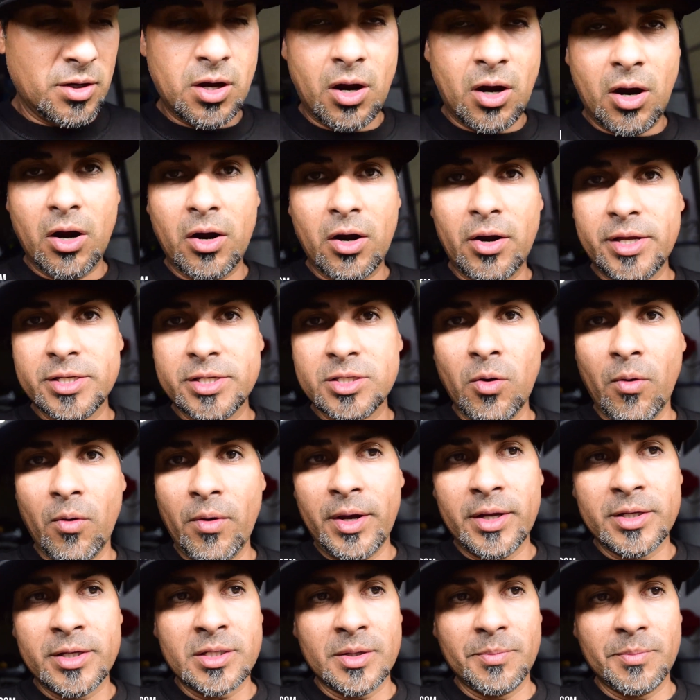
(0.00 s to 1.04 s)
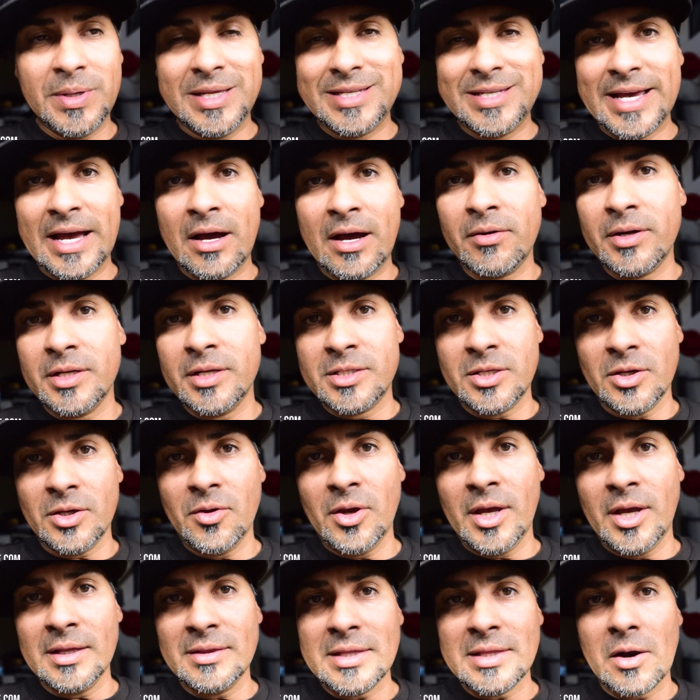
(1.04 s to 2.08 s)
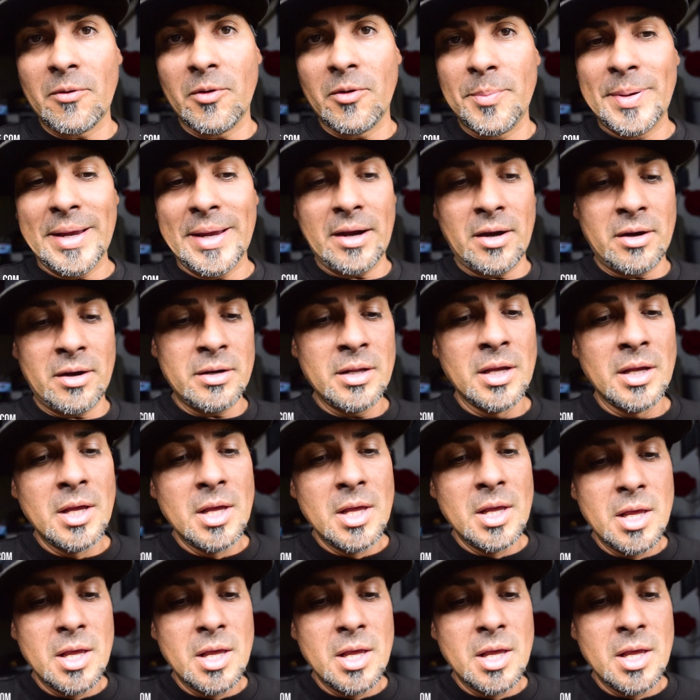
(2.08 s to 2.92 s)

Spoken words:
car is going to be down until you get that repaired.